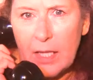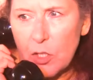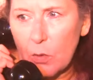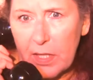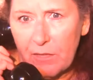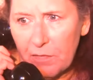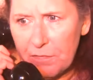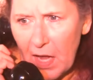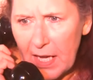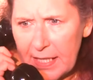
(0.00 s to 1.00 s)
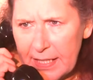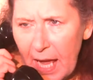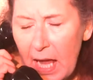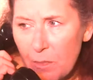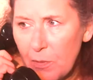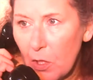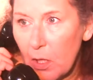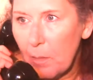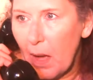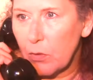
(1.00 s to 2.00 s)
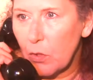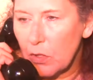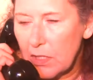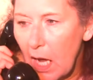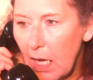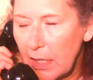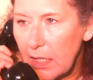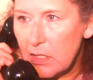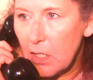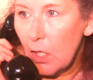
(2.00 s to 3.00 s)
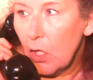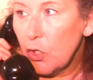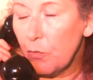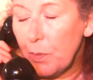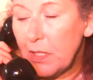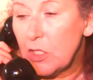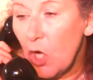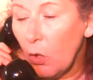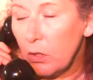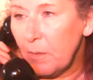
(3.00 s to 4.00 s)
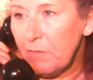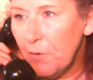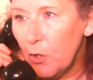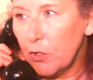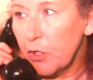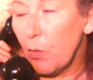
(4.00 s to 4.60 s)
don't give a flying Gabriel about your targets. You've been told before you